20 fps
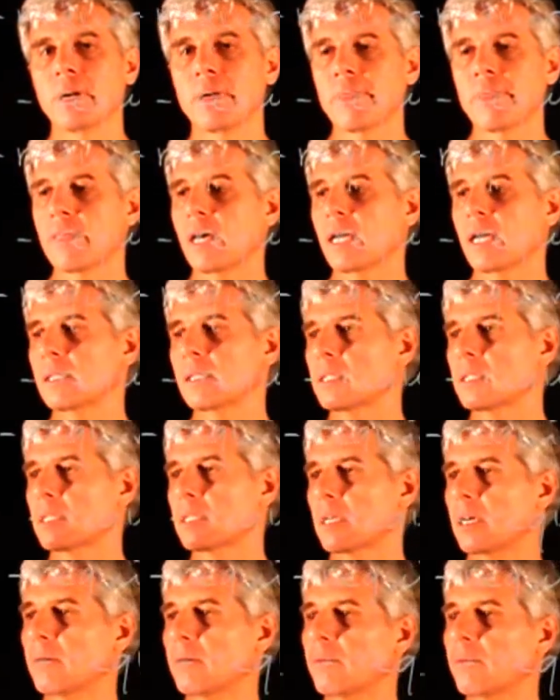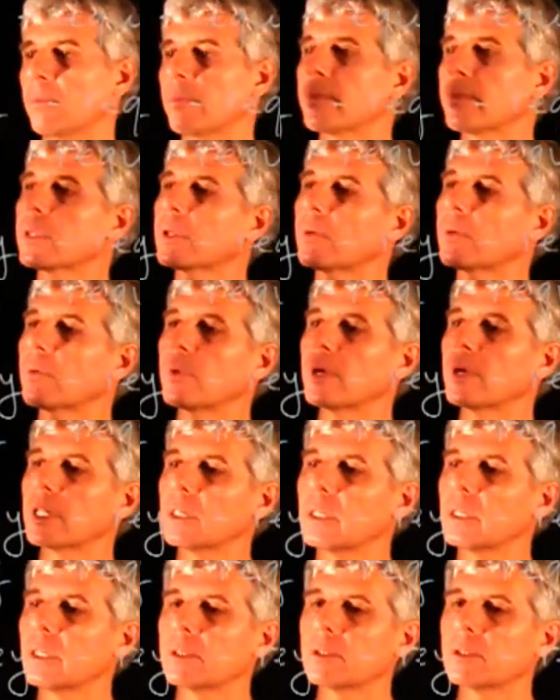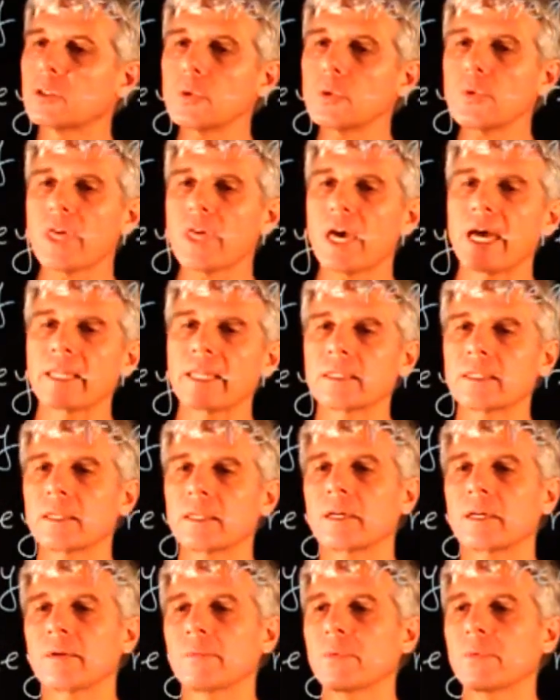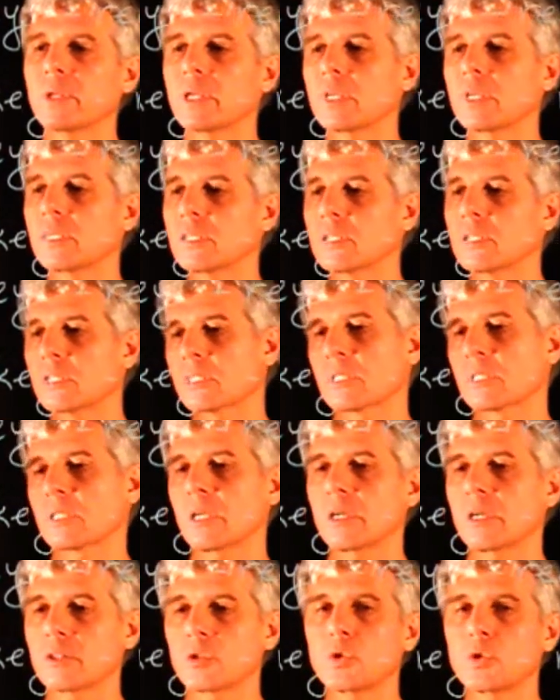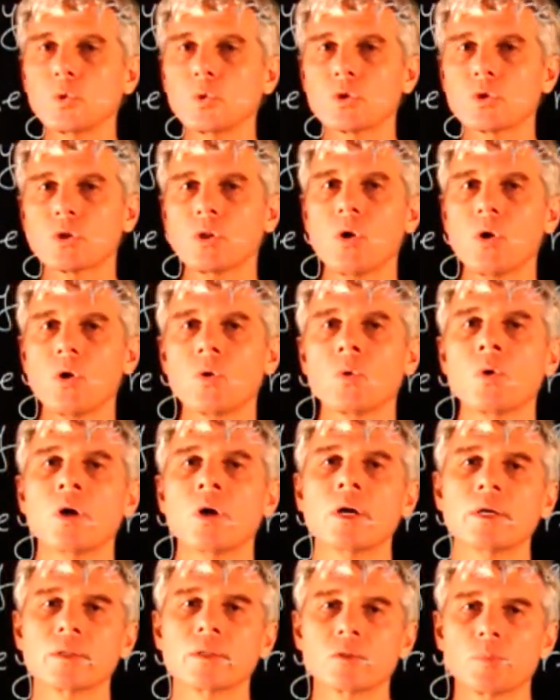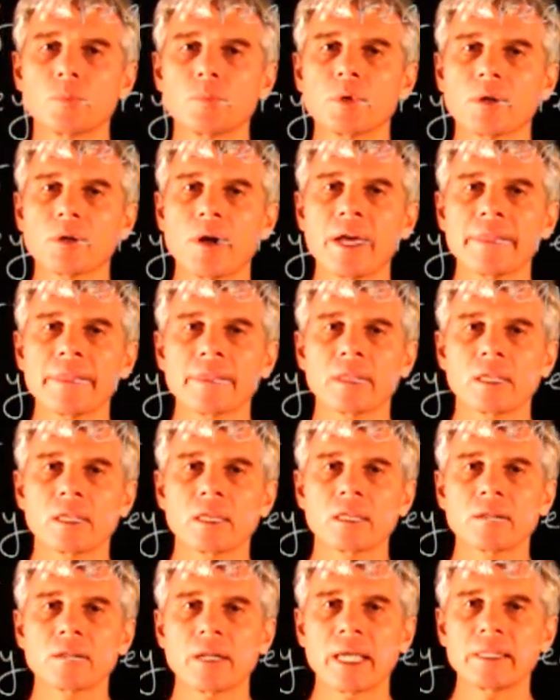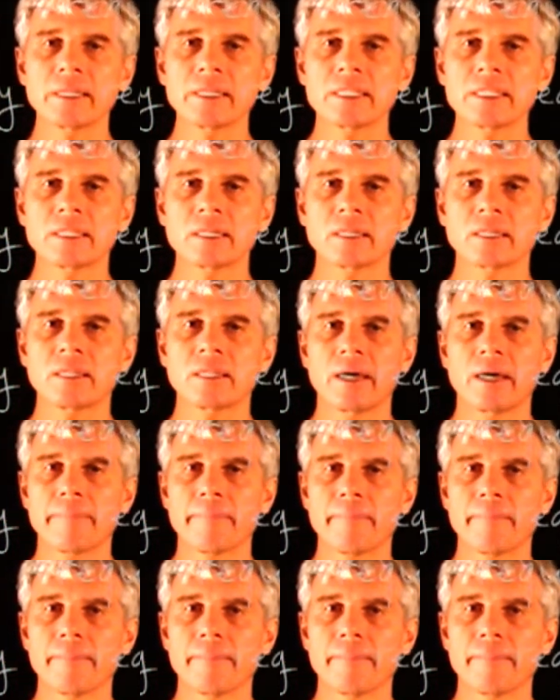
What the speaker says: that will do that is too slow to be run in realistic time.